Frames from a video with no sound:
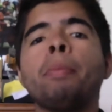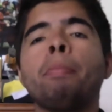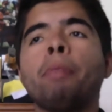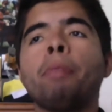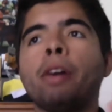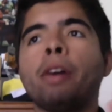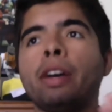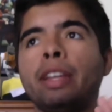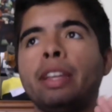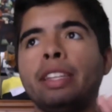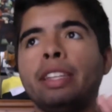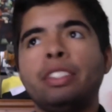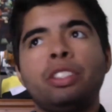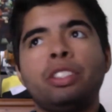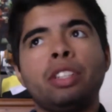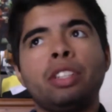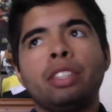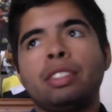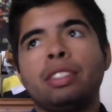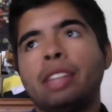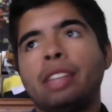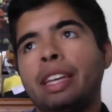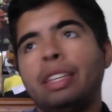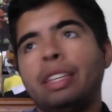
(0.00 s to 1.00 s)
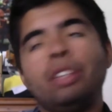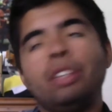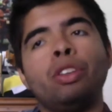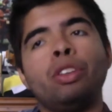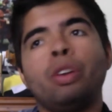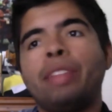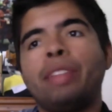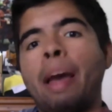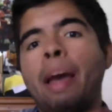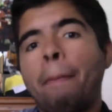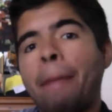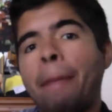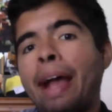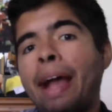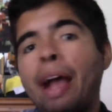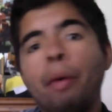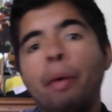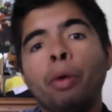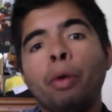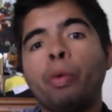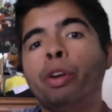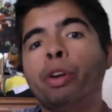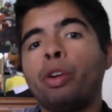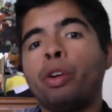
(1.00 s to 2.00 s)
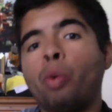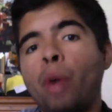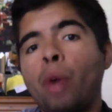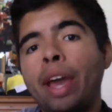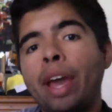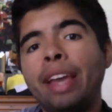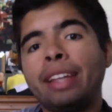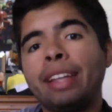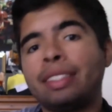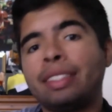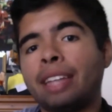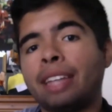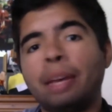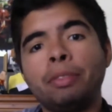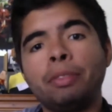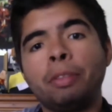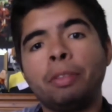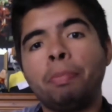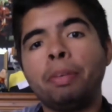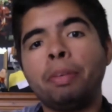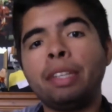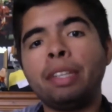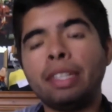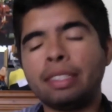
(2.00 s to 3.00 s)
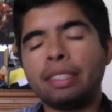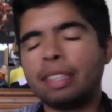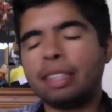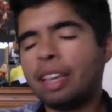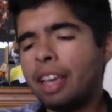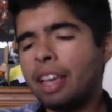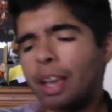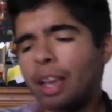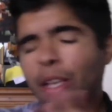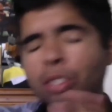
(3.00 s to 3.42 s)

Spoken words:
but it's just like, you know, that power went away in times of peace.